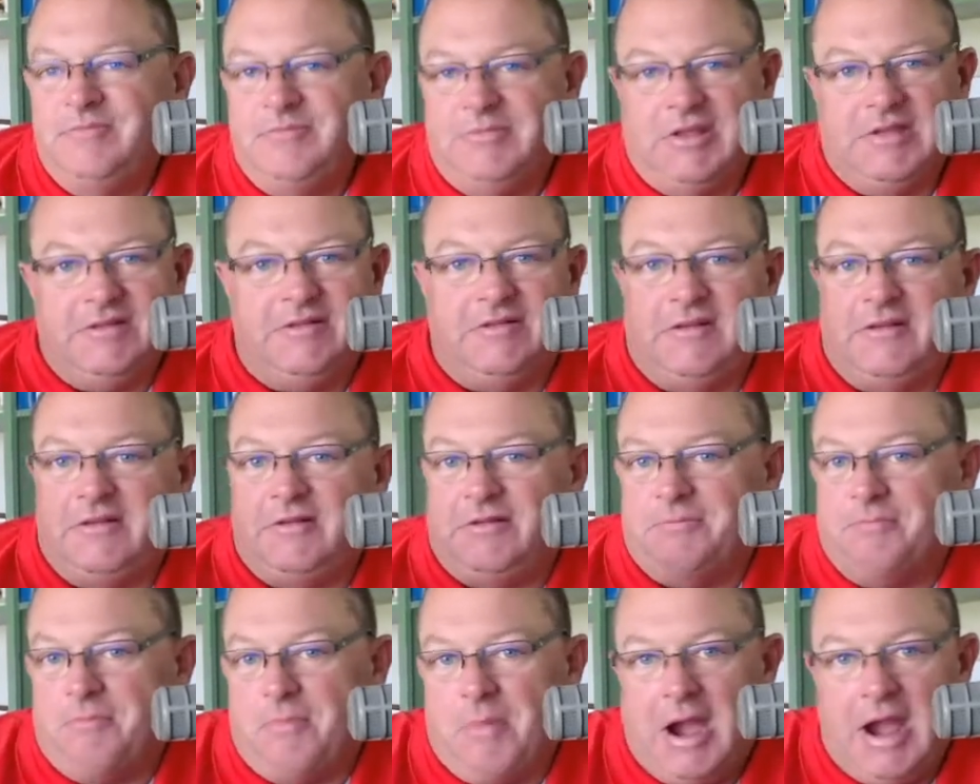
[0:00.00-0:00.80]
this
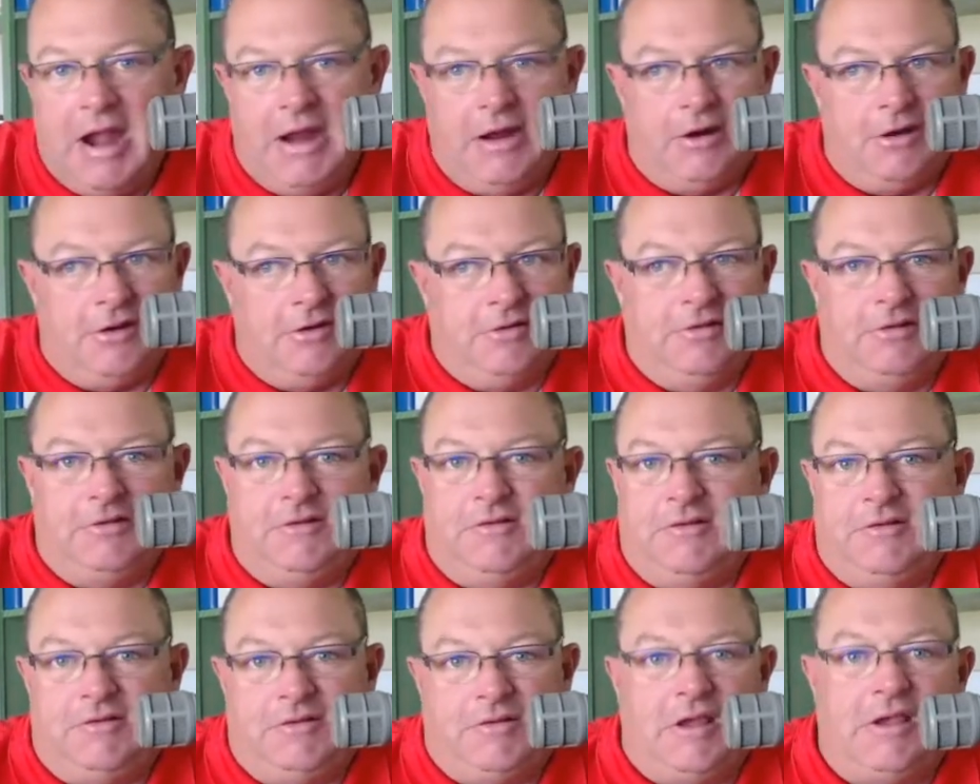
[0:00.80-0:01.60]
is minor.
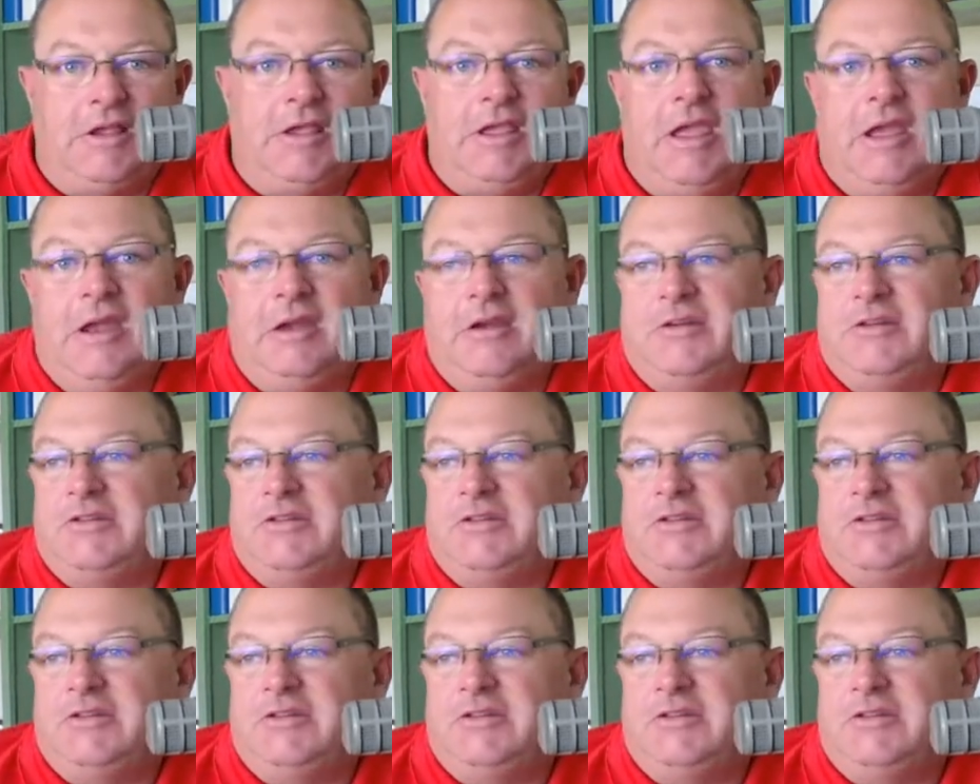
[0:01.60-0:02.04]
This is, again,